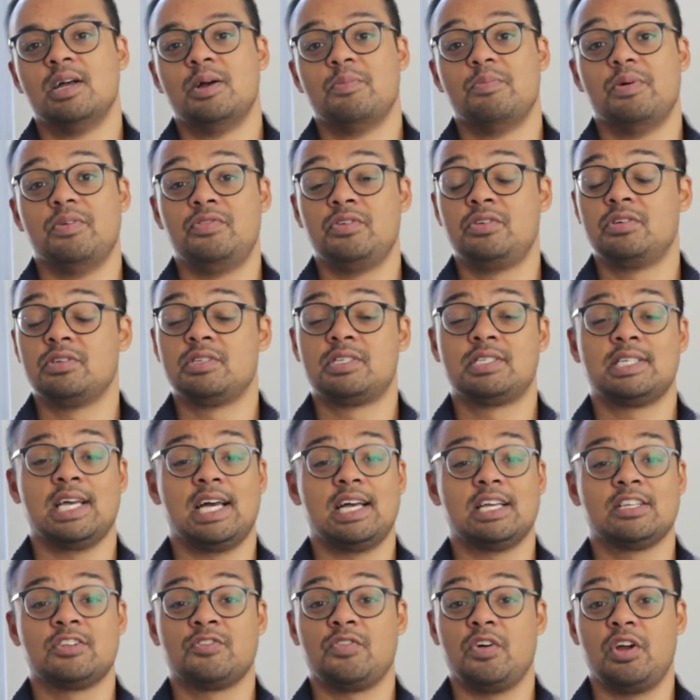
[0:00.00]
But if you can
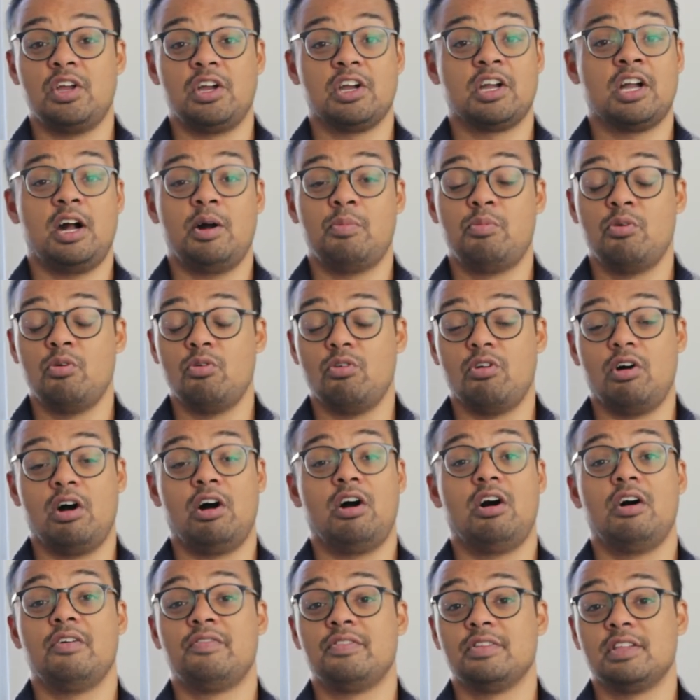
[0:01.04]
satisfy a couple or
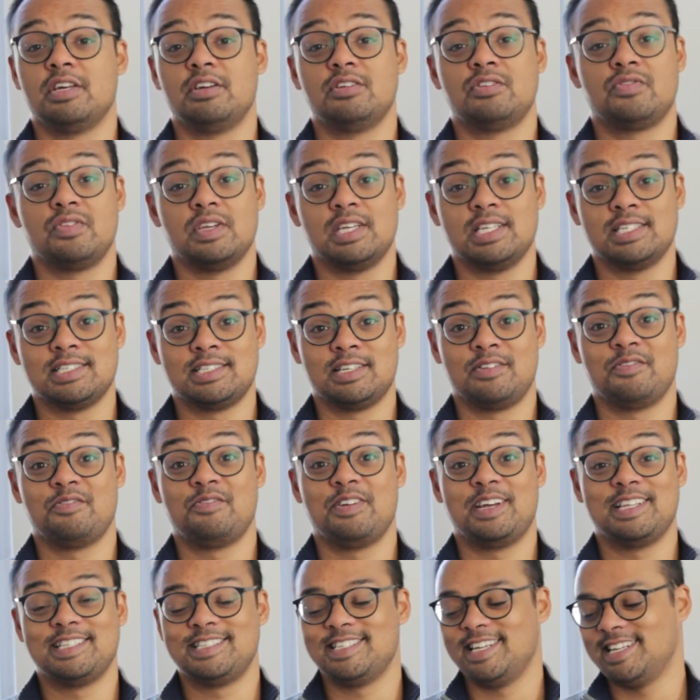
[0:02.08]
half of those things, then
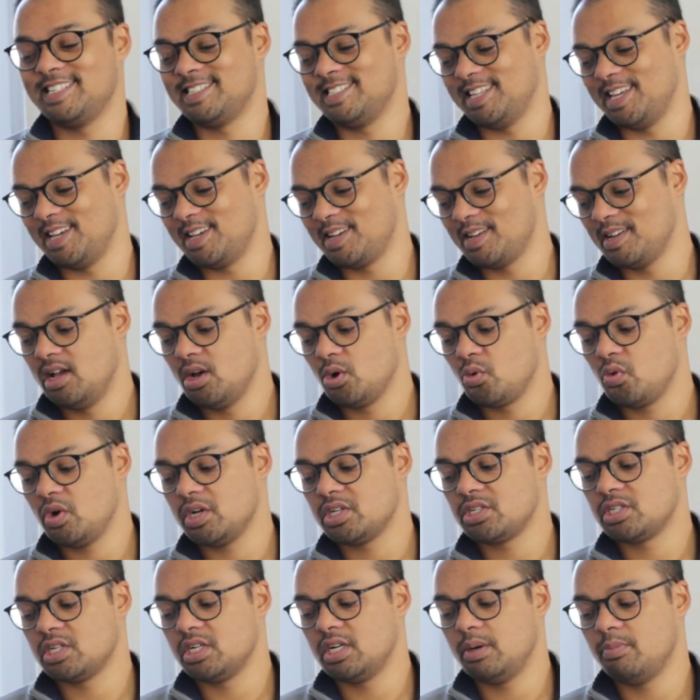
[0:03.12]
fantastic.
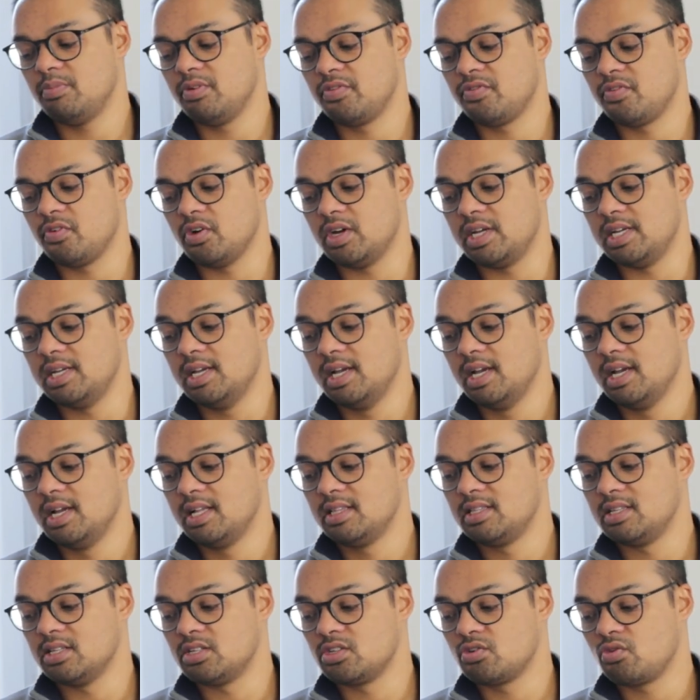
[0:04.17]
Question number three
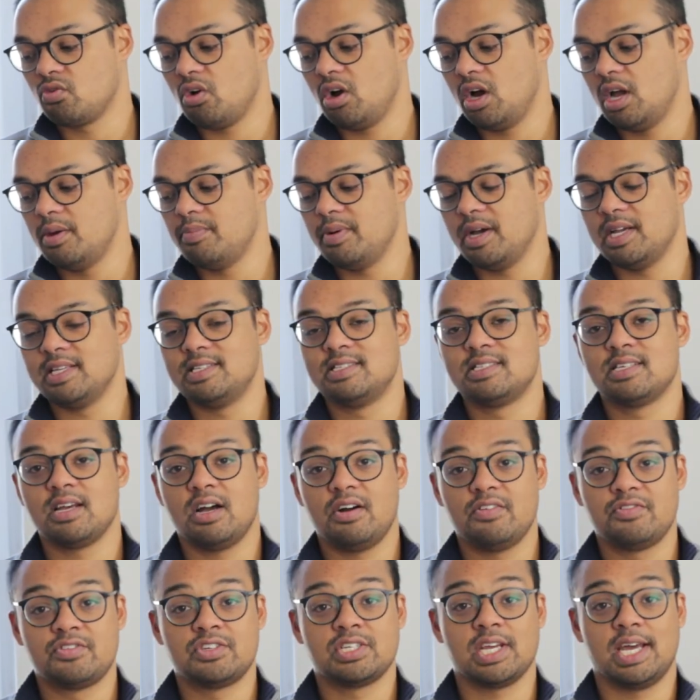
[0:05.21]
Describe a
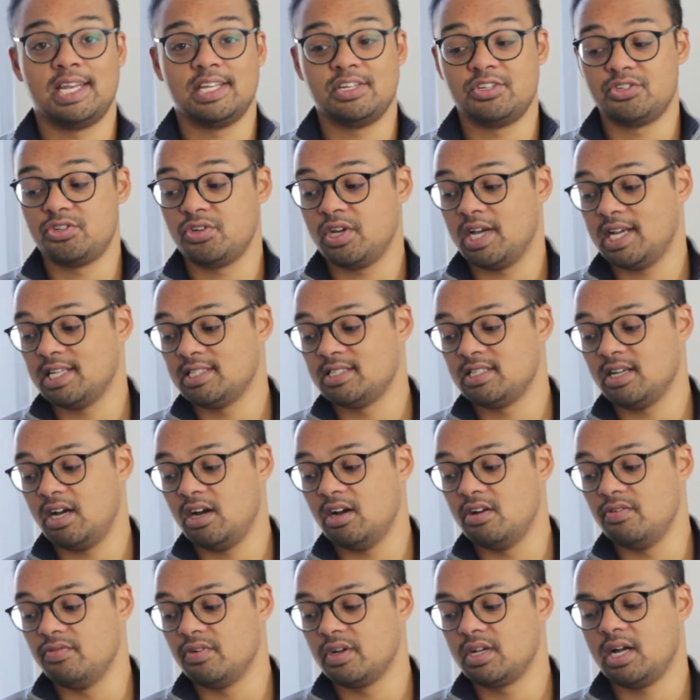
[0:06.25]
tough challenge you had to
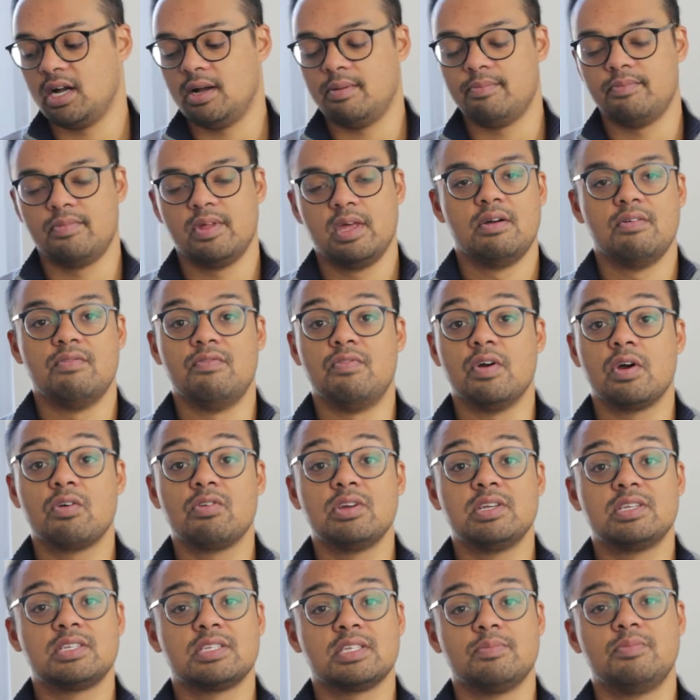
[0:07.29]
overcome.
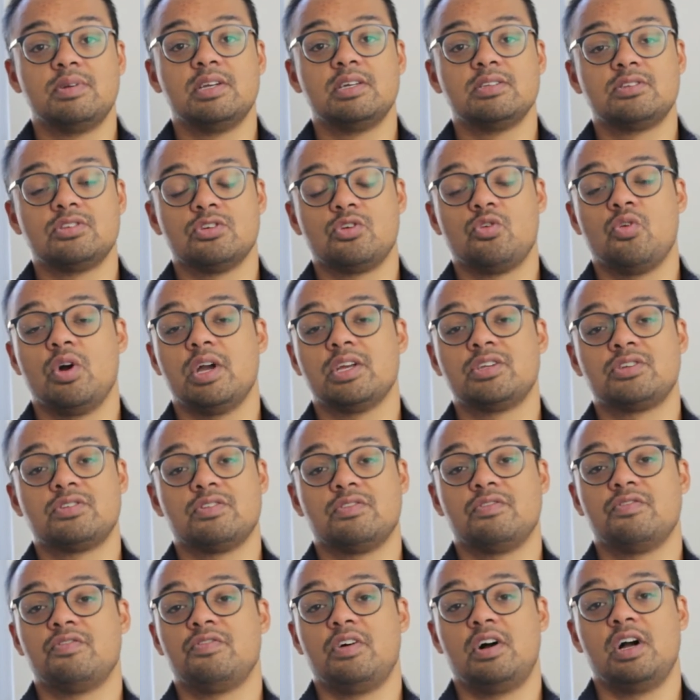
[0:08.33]
Very similar to
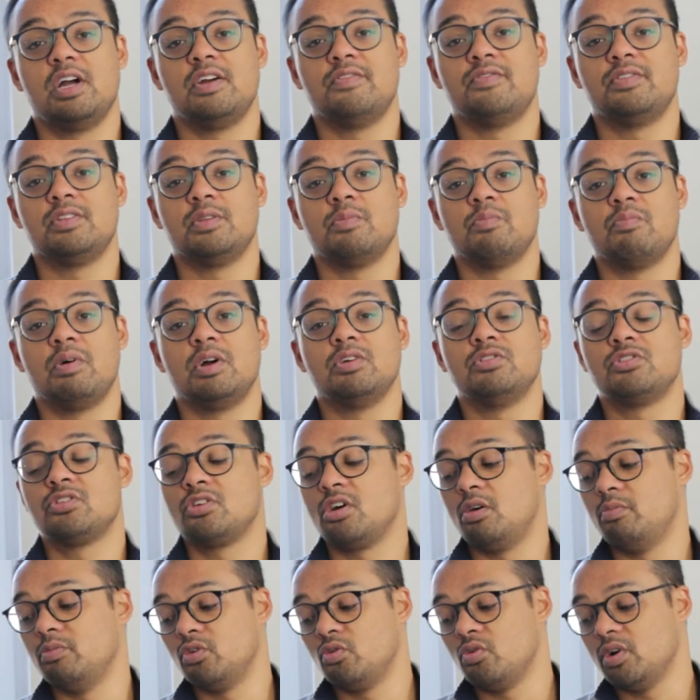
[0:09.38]
question five and the most
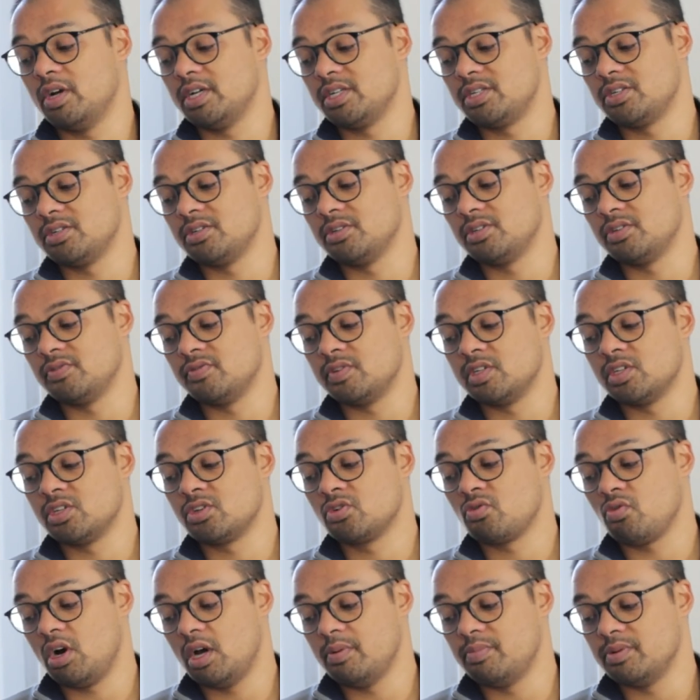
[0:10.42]
common questions of
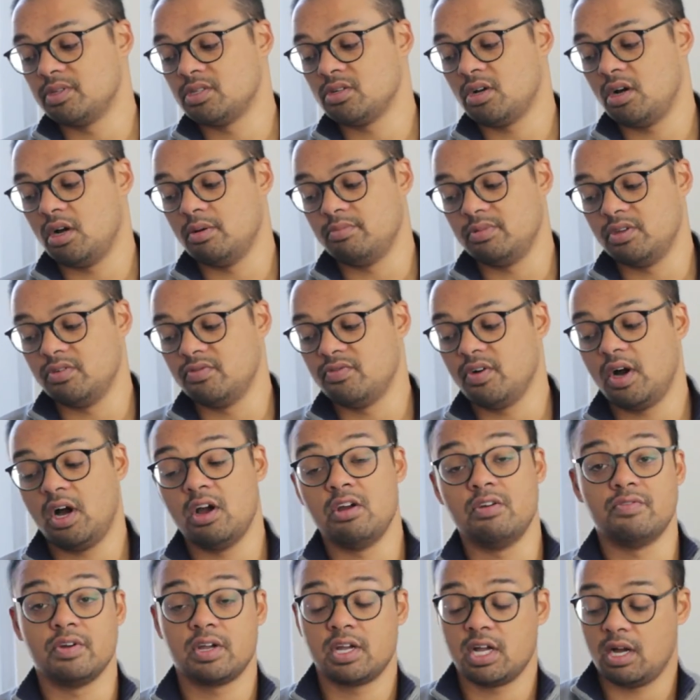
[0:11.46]
describe a time you've
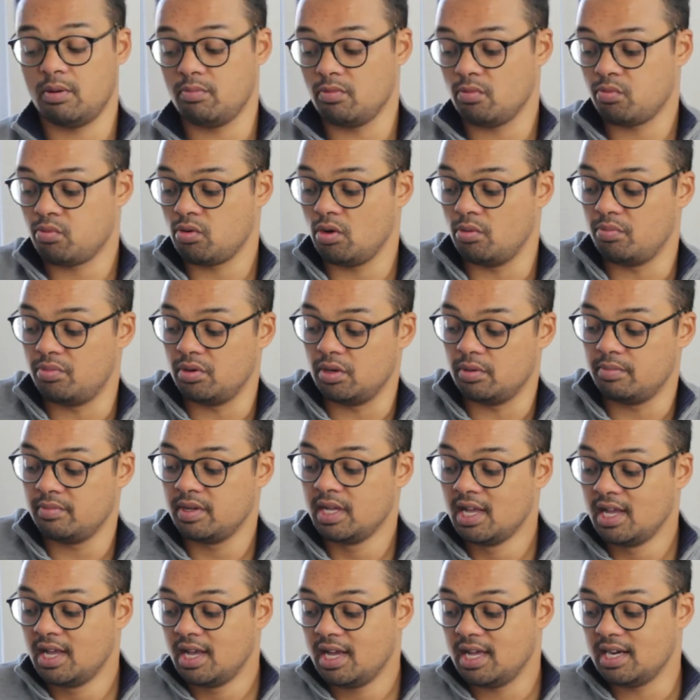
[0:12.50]
overcome a problem.
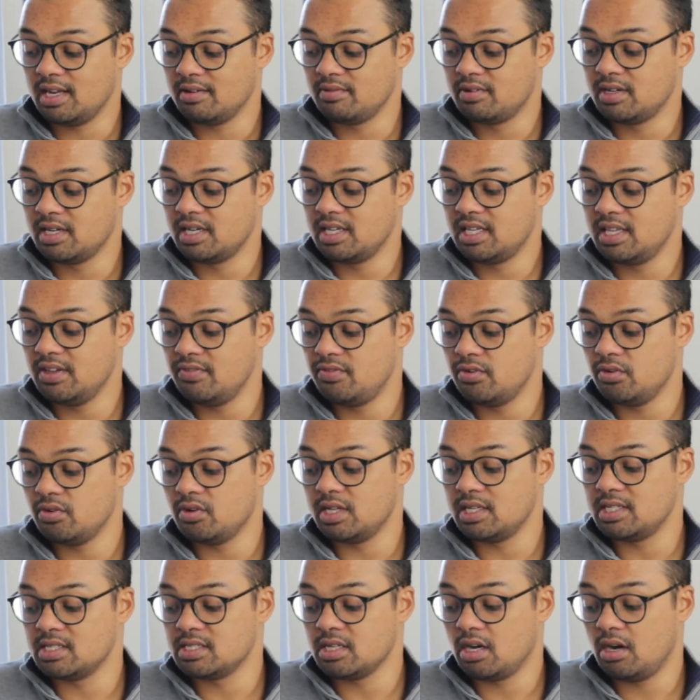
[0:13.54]
And I'm gonna give you an
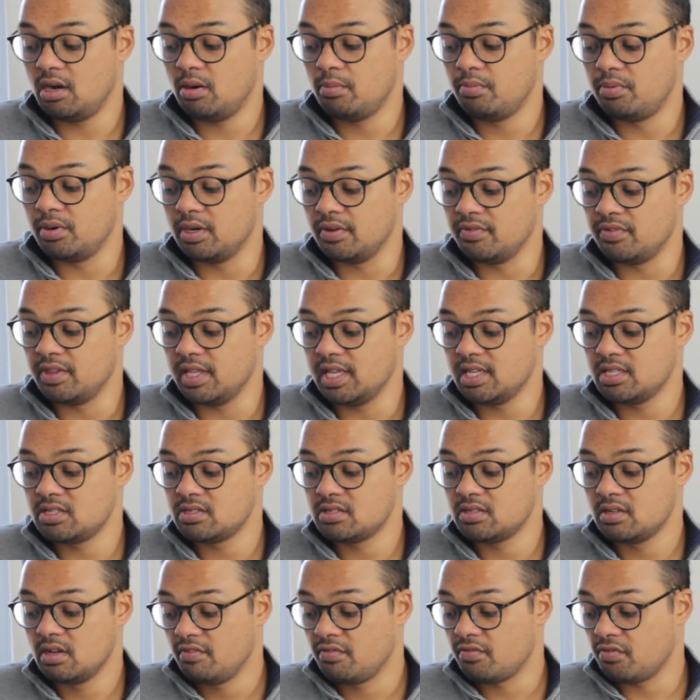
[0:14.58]
example of
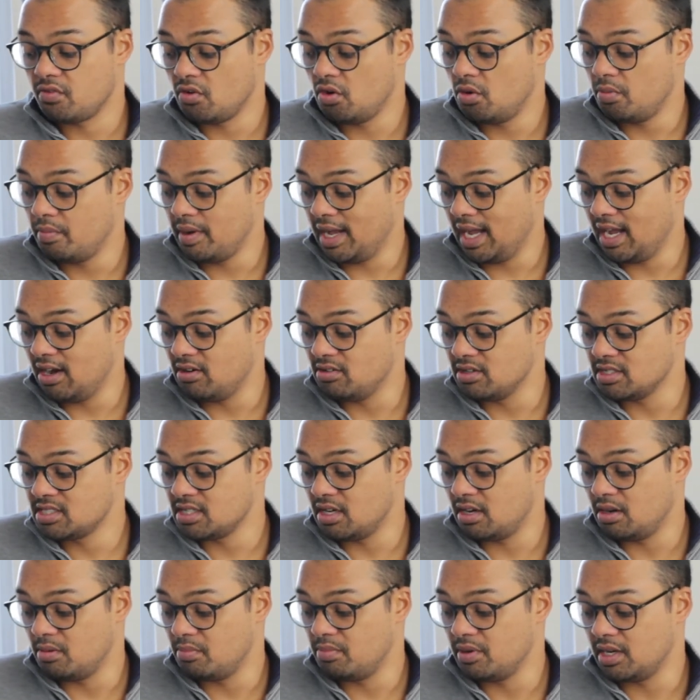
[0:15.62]
this from our
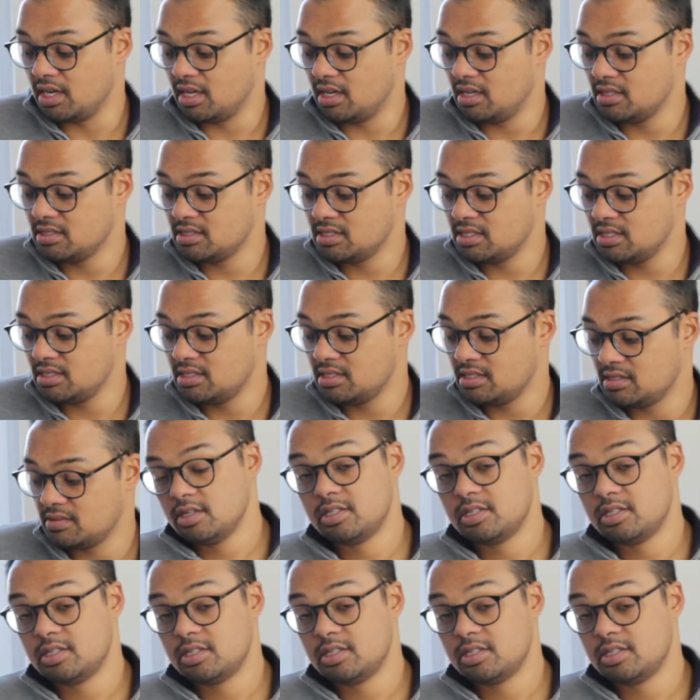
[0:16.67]
sample answers.